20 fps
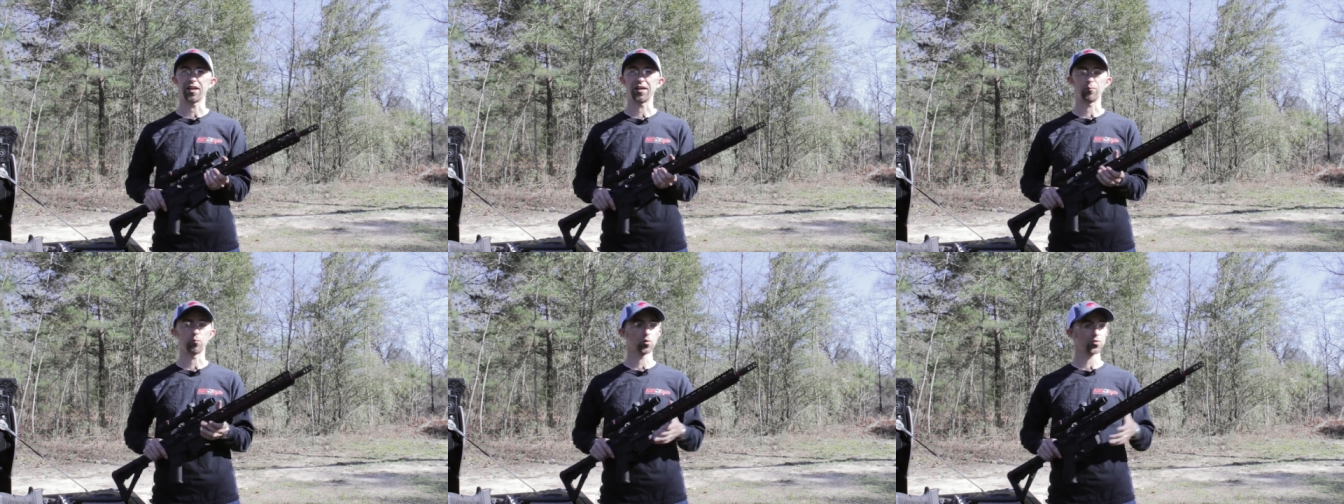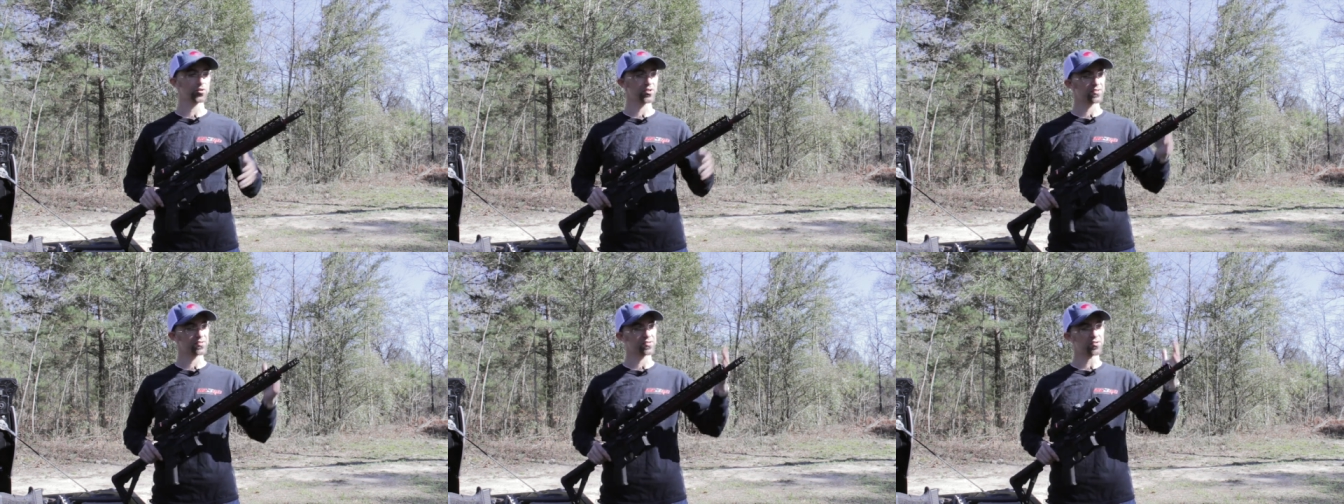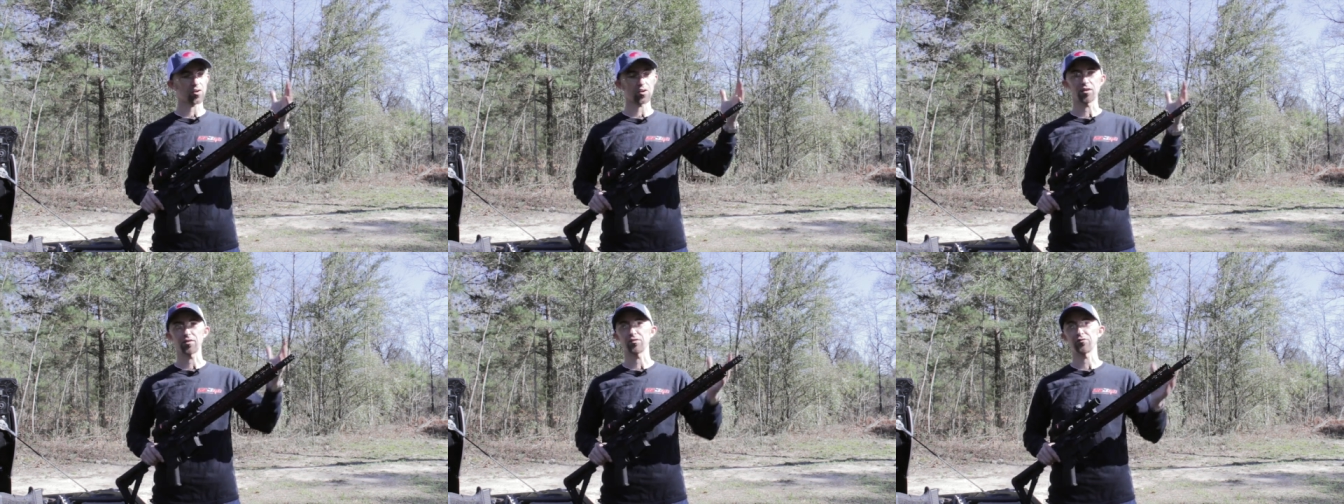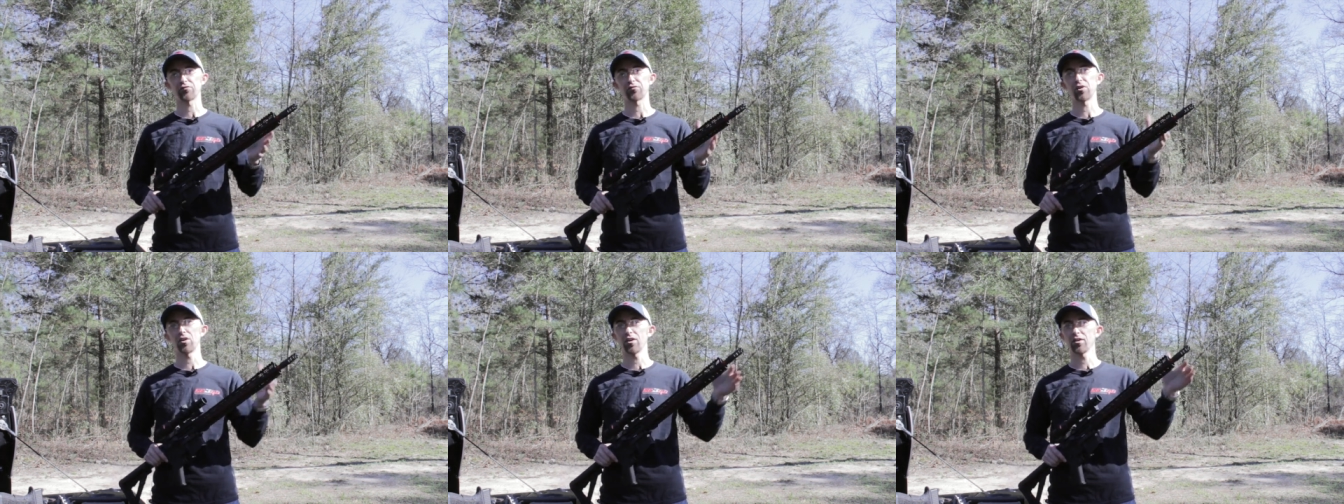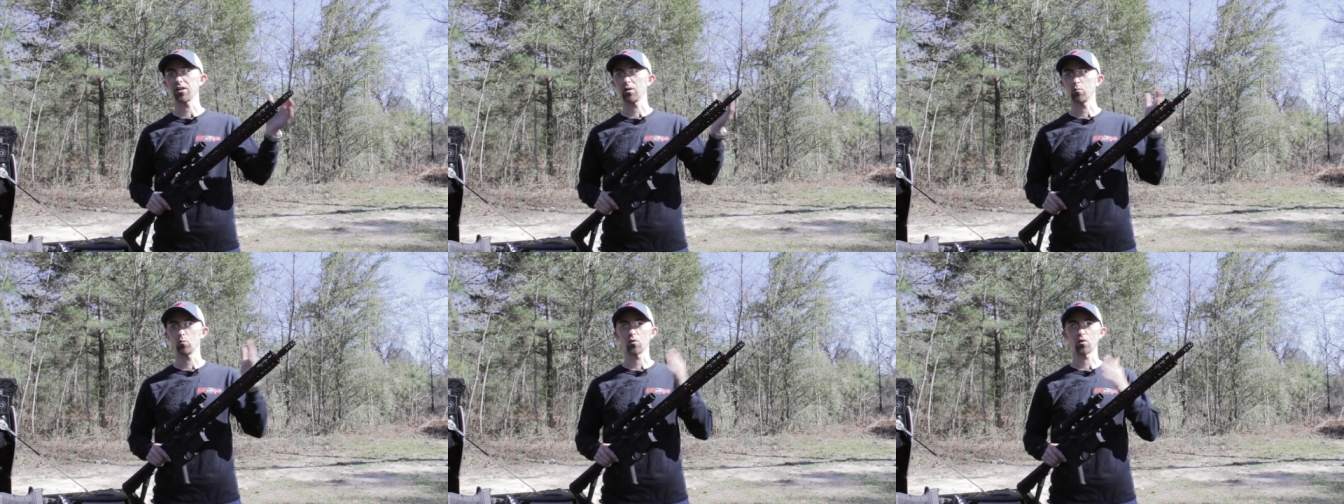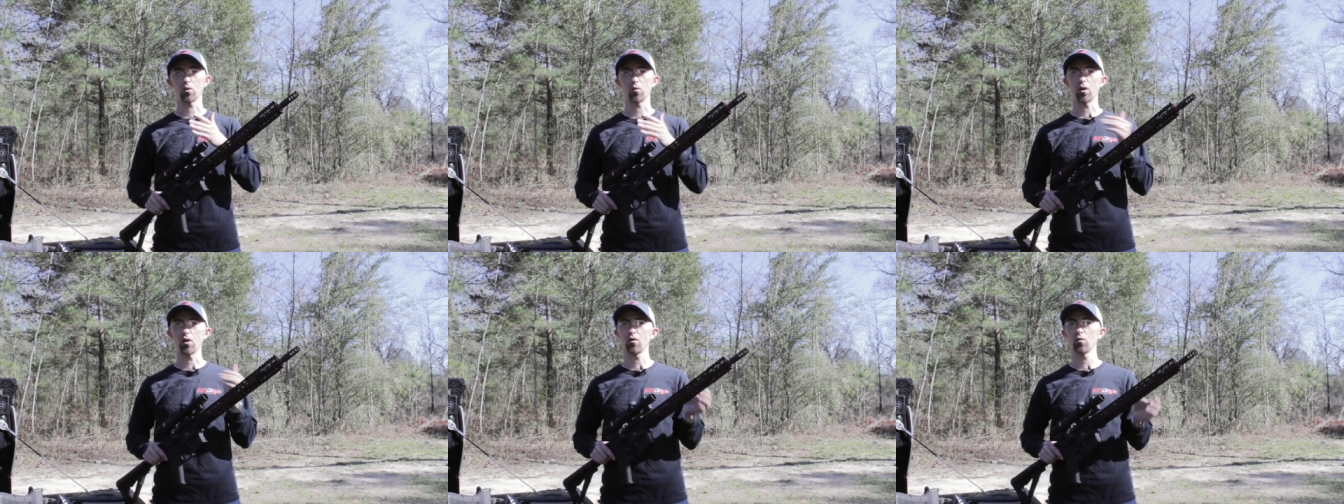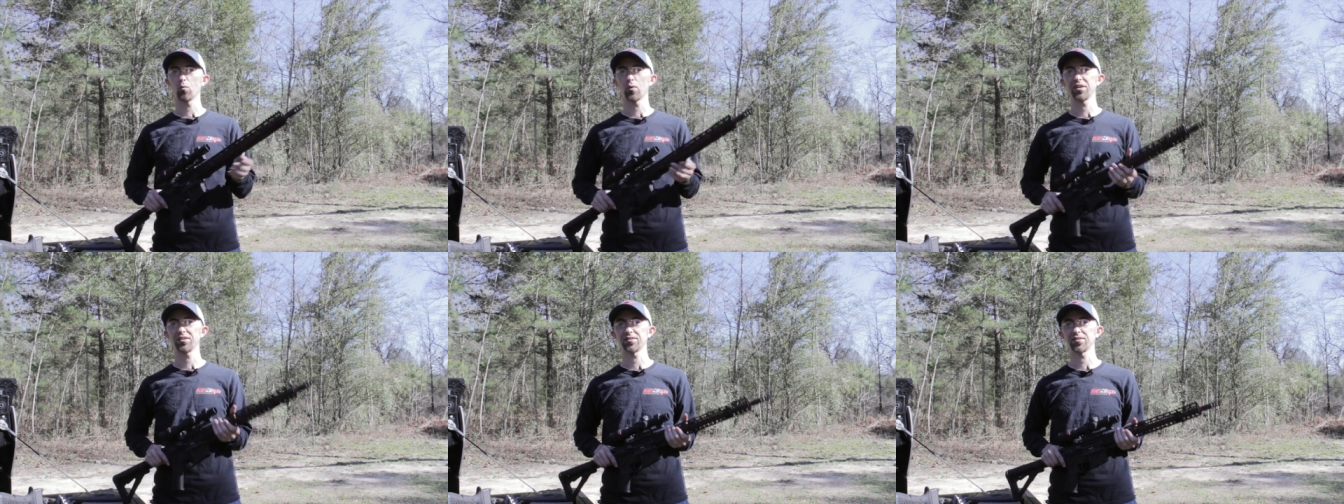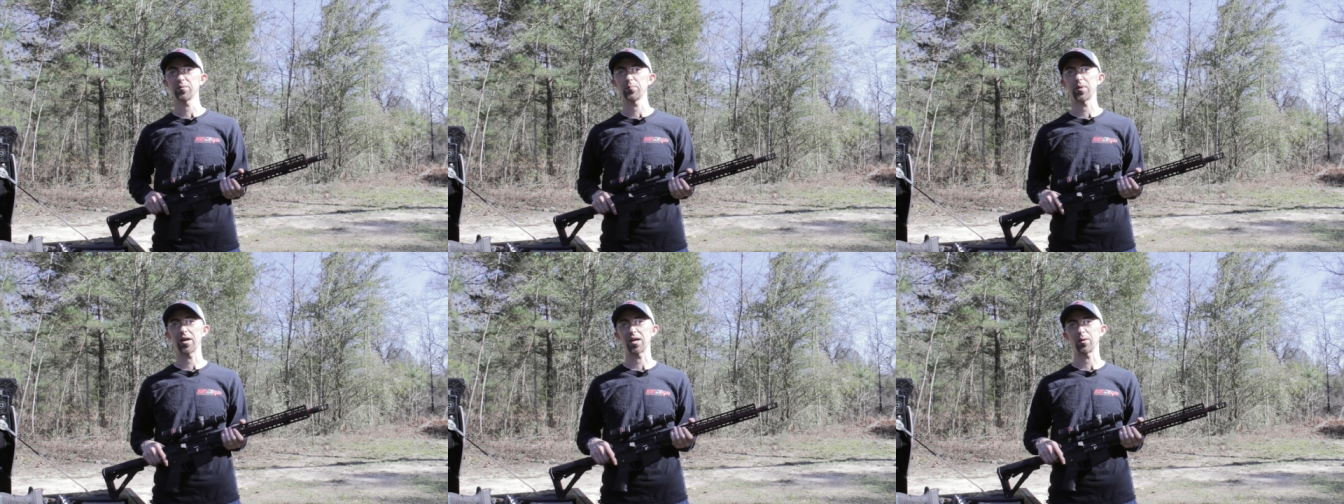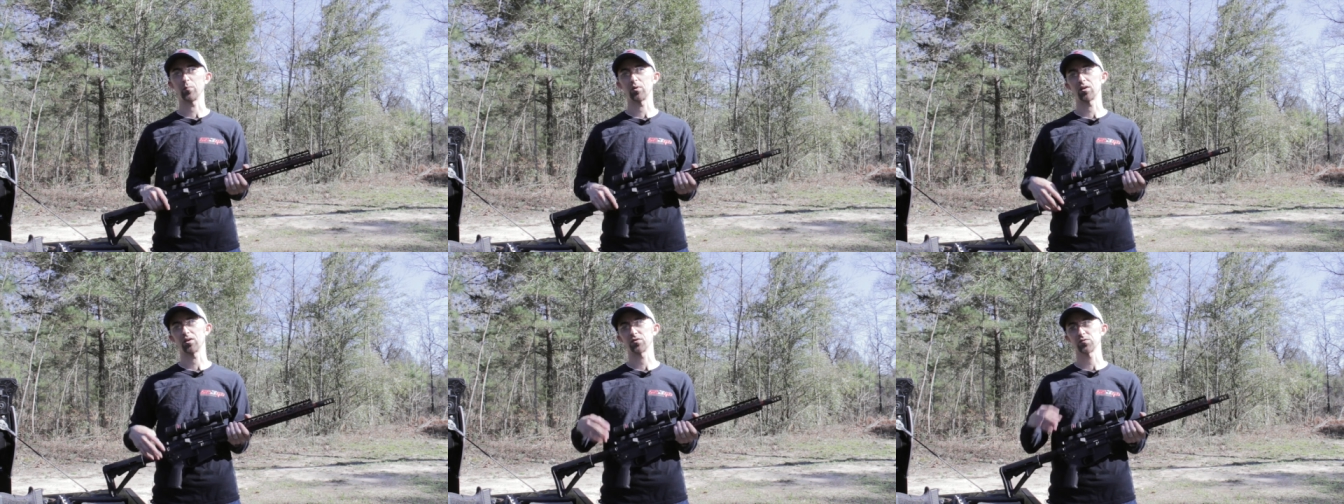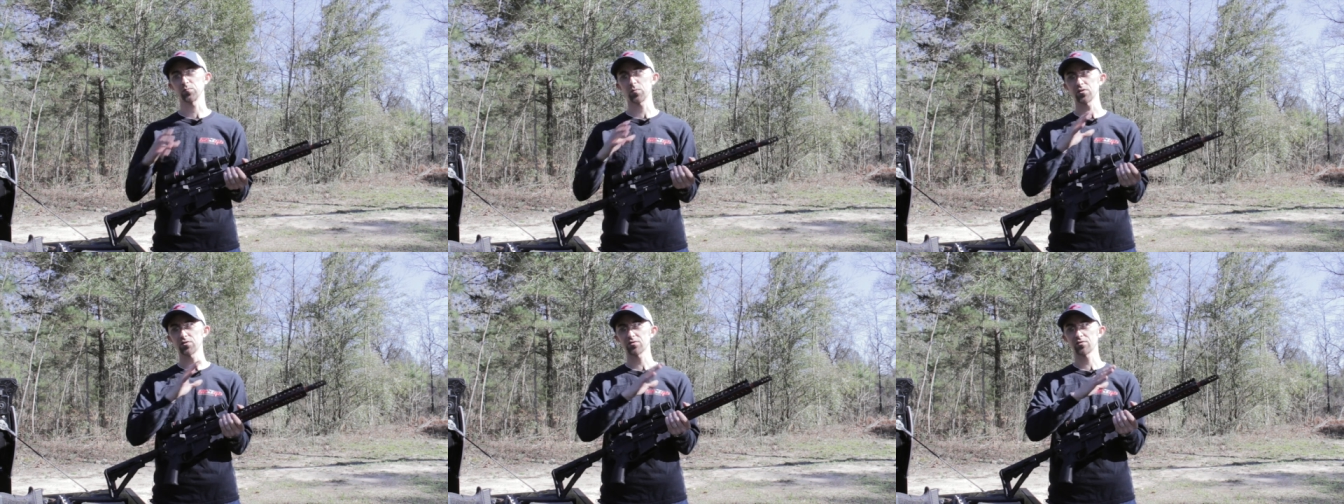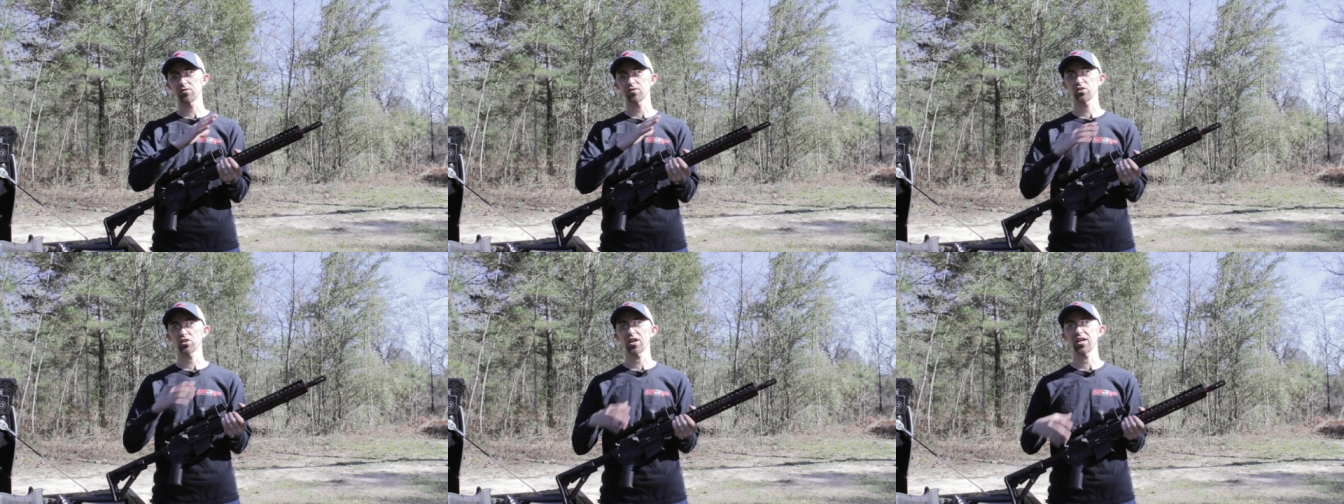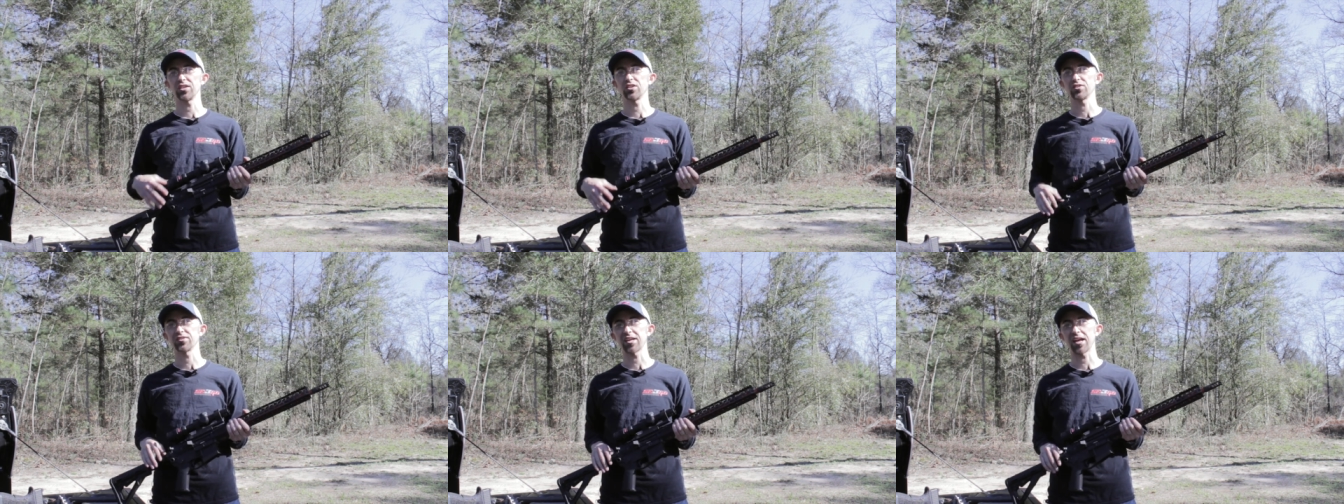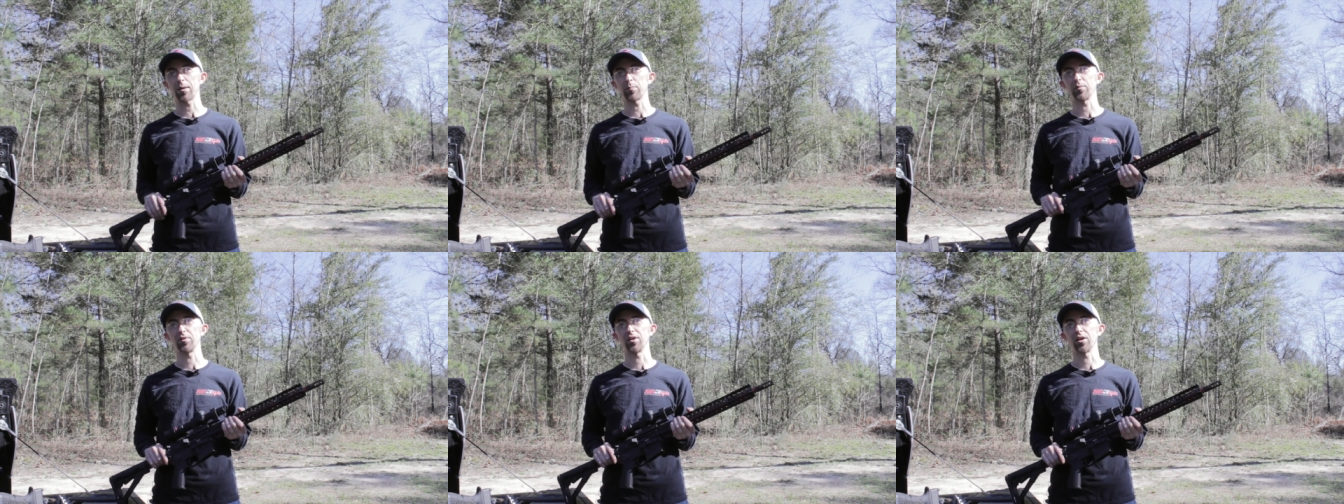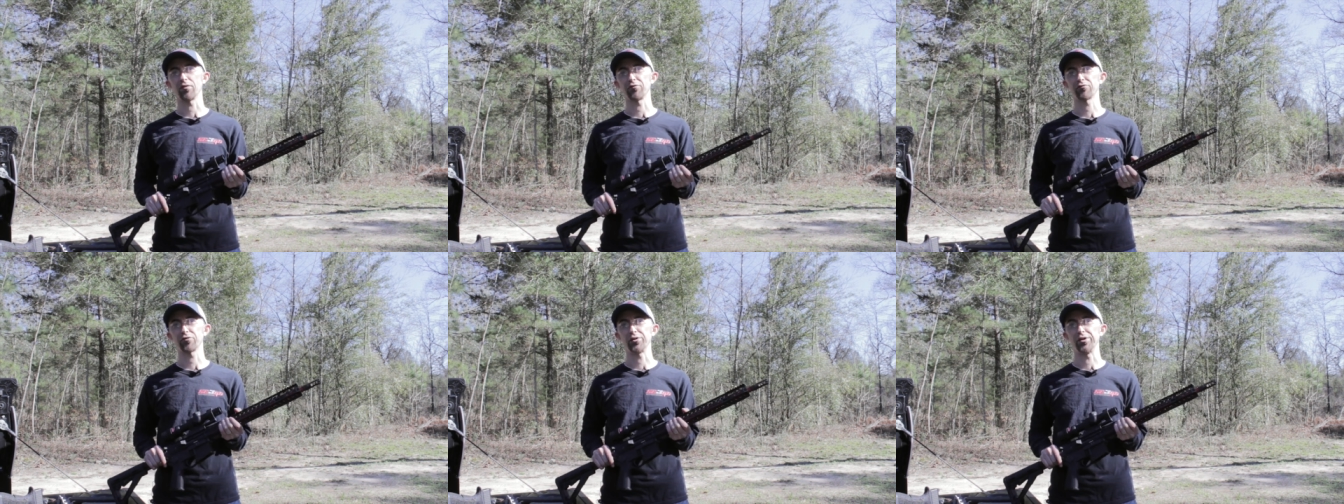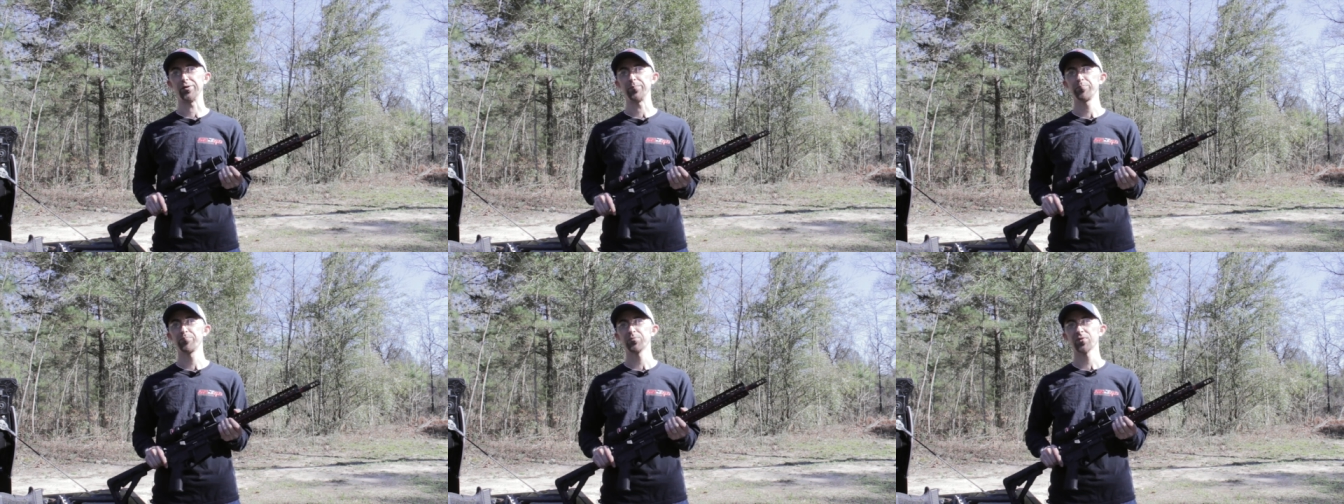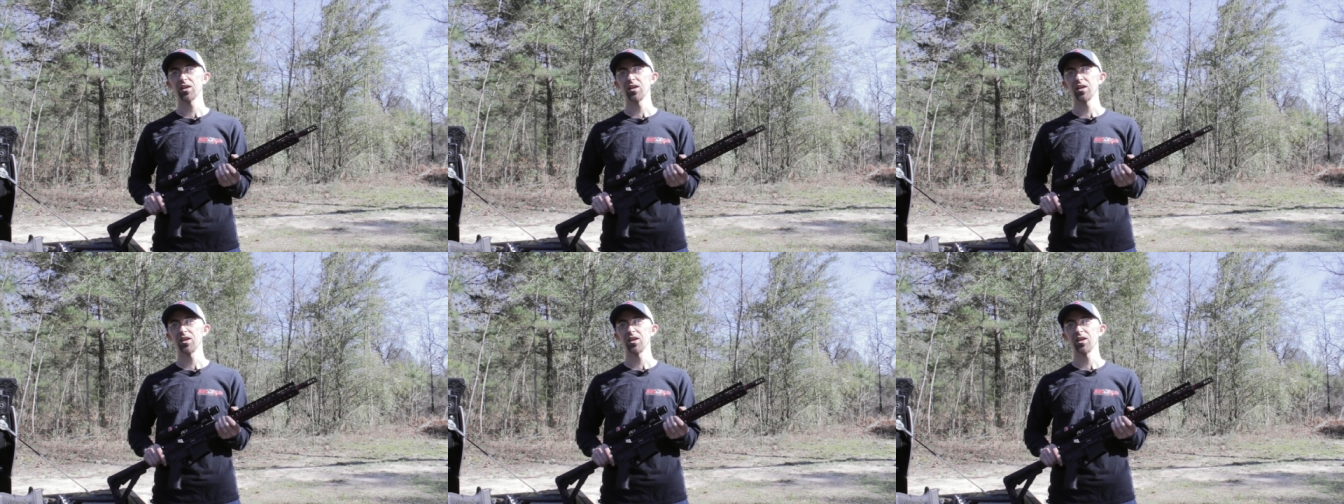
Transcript: and we'll just start at the front and we'll go all the way to the back because most of the changes happened up front.